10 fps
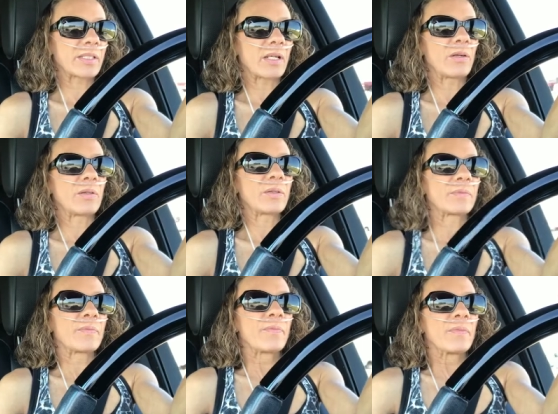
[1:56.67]
So
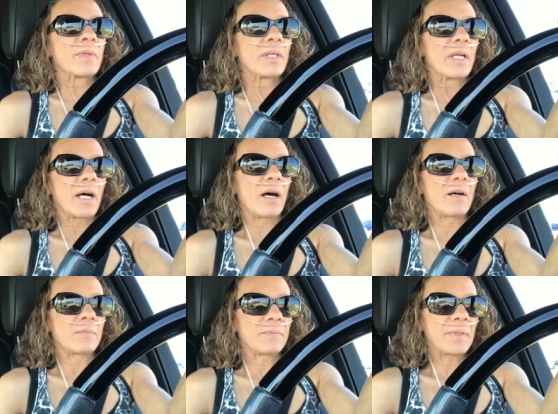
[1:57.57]

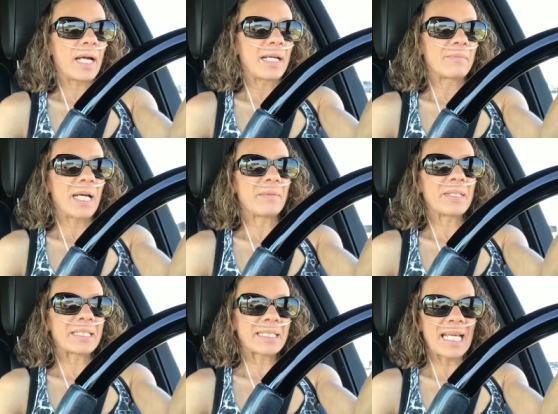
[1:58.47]
um, I am happy
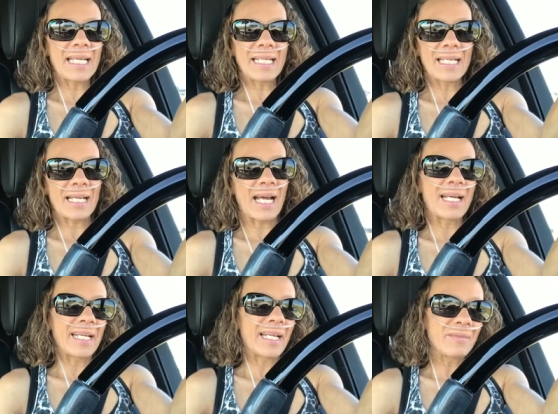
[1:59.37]
to say I
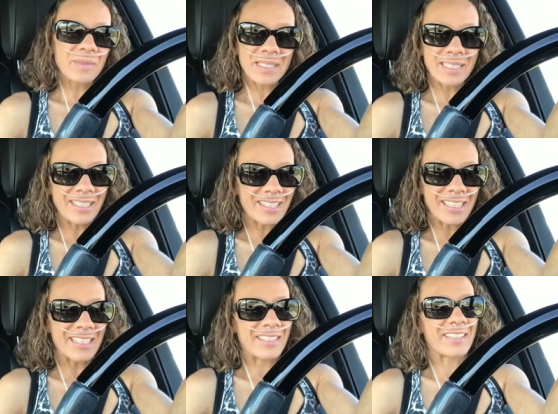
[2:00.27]
am still
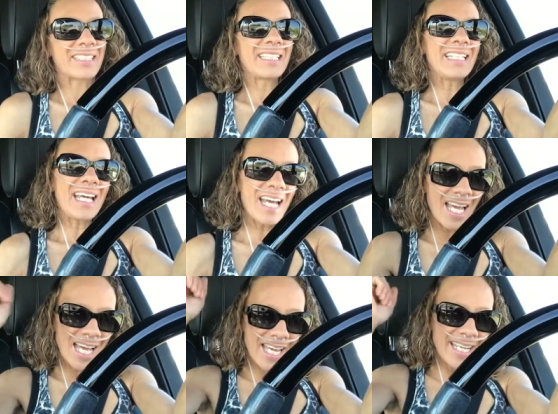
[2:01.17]
here.
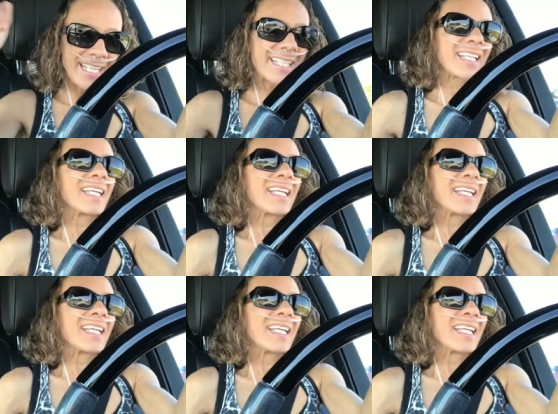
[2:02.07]
Yay!